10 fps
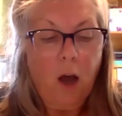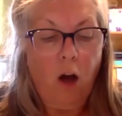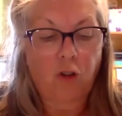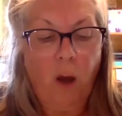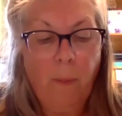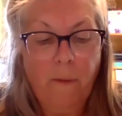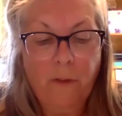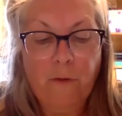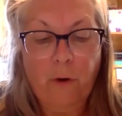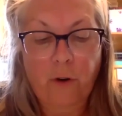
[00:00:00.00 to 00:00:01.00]
On top of the
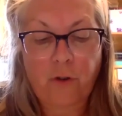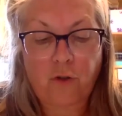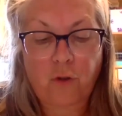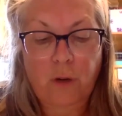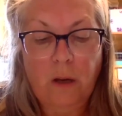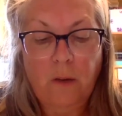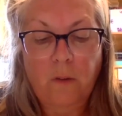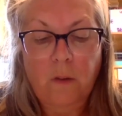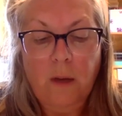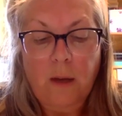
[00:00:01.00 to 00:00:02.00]
forest
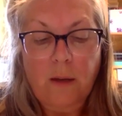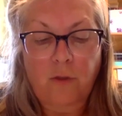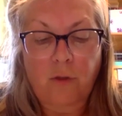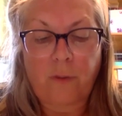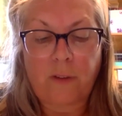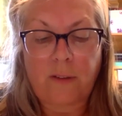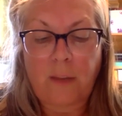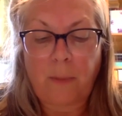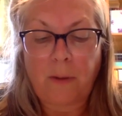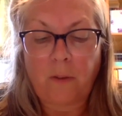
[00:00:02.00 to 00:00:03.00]
trees, driven
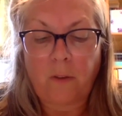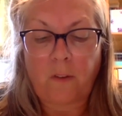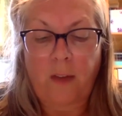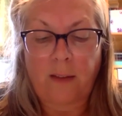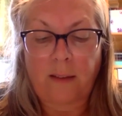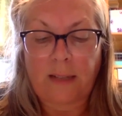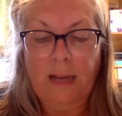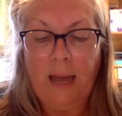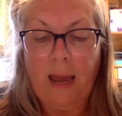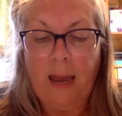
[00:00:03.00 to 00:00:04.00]
deep into the sand and
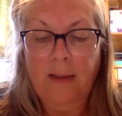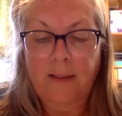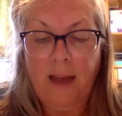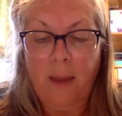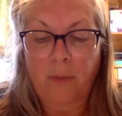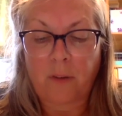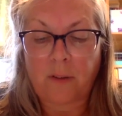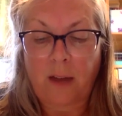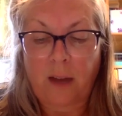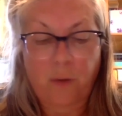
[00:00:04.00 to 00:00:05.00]
clay, dams and
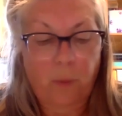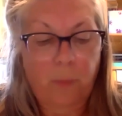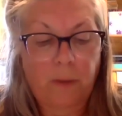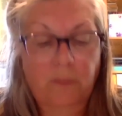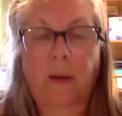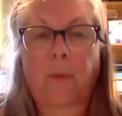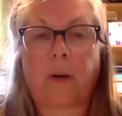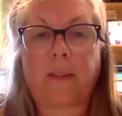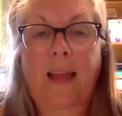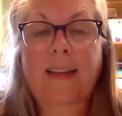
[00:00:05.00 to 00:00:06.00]
dikes were built
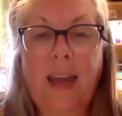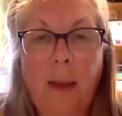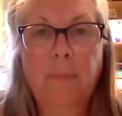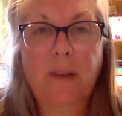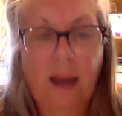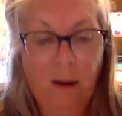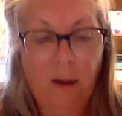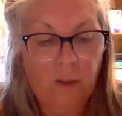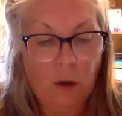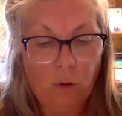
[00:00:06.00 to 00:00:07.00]
that kept out
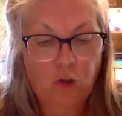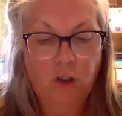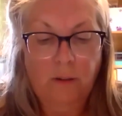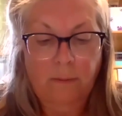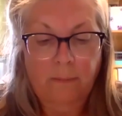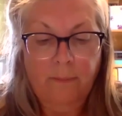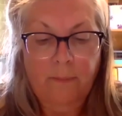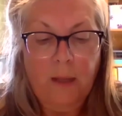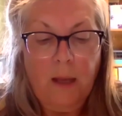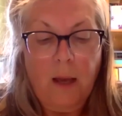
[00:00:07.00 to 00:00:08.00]
the ocean.
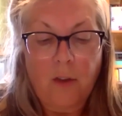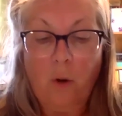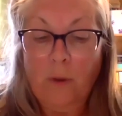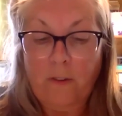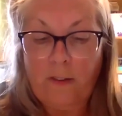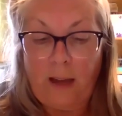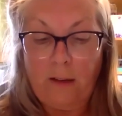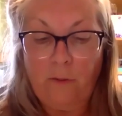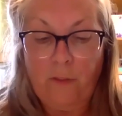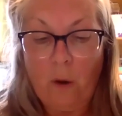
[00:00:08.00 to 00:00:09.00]
So instead
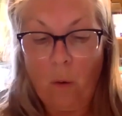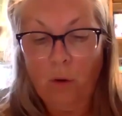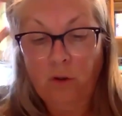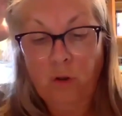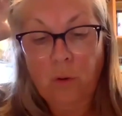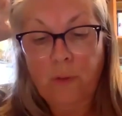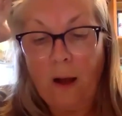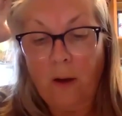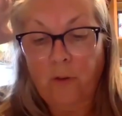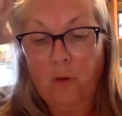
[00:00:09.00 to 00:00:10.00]
of the old
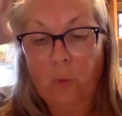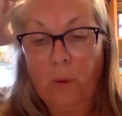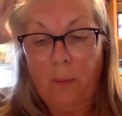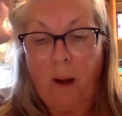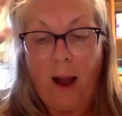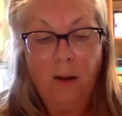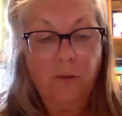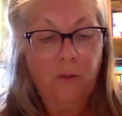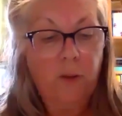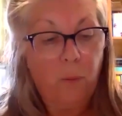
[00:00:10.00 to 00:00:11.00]
2,000 square
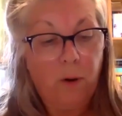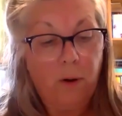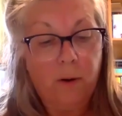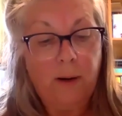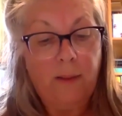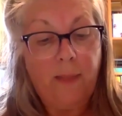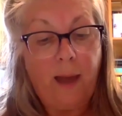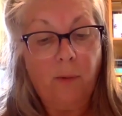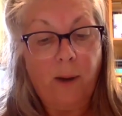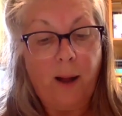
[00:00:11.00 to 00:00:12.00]
miles, there were in
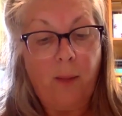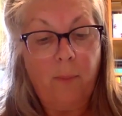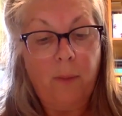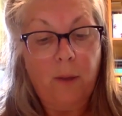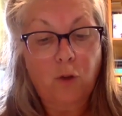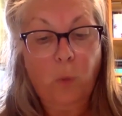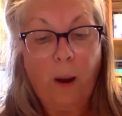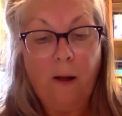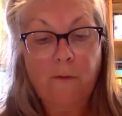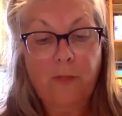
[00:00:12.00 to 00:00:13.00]
that realm
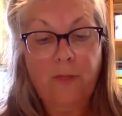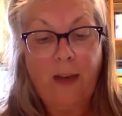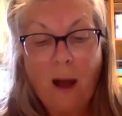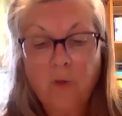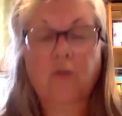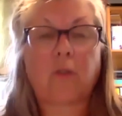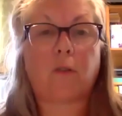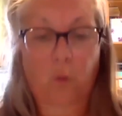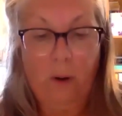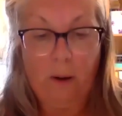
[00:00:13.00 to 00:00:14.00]
12,000
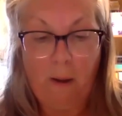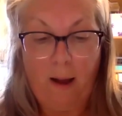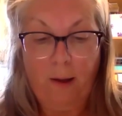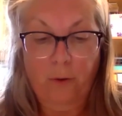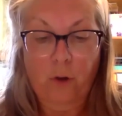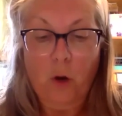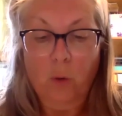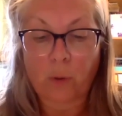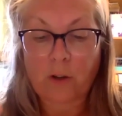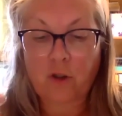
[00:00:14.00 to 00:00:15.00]
square miles,
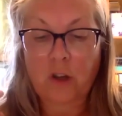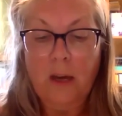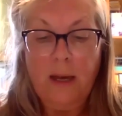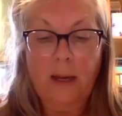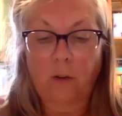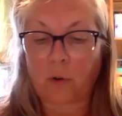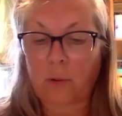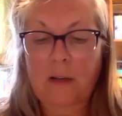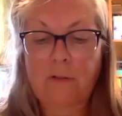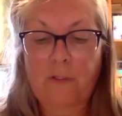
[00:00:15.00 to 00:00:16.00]
rich in
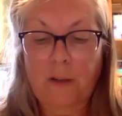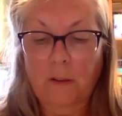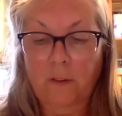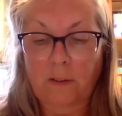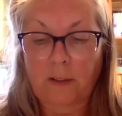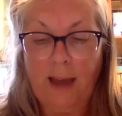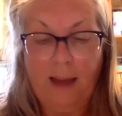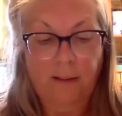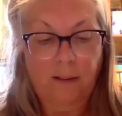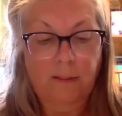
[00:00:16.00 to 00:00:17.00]
green fields and
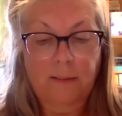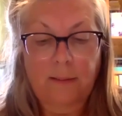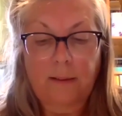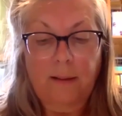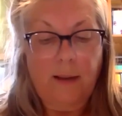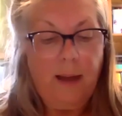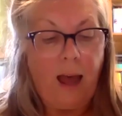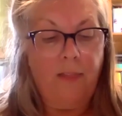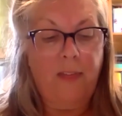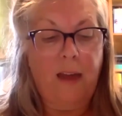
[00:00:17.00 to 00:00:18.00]
cattle.
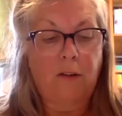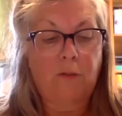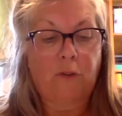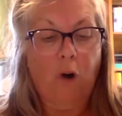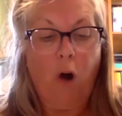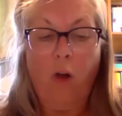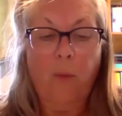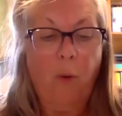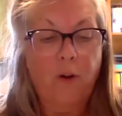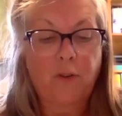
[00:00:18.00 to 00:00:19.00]
And then for all
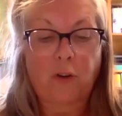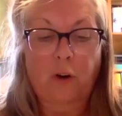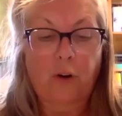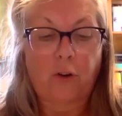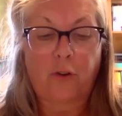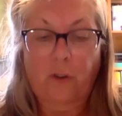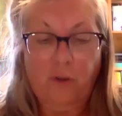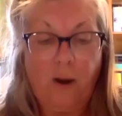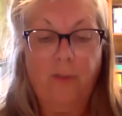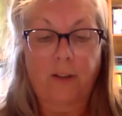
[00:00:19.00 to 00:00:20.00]
the boys and girls that
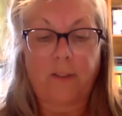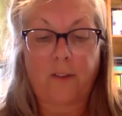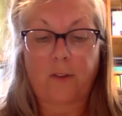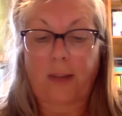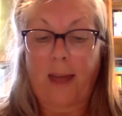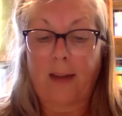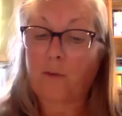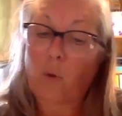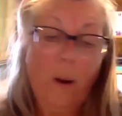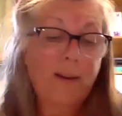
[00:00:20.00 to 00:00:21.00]
travel in this land
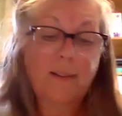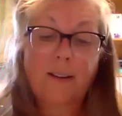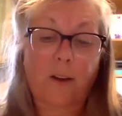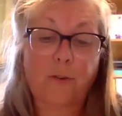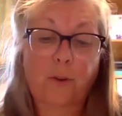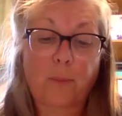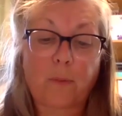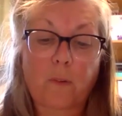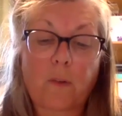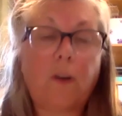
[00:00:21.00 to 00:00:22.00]
of quaint
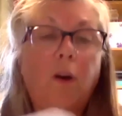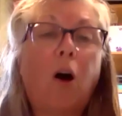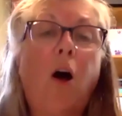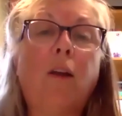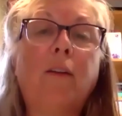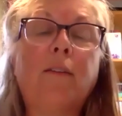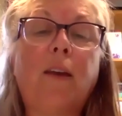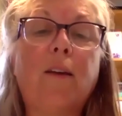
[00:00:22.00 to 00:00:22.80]
customs, Holland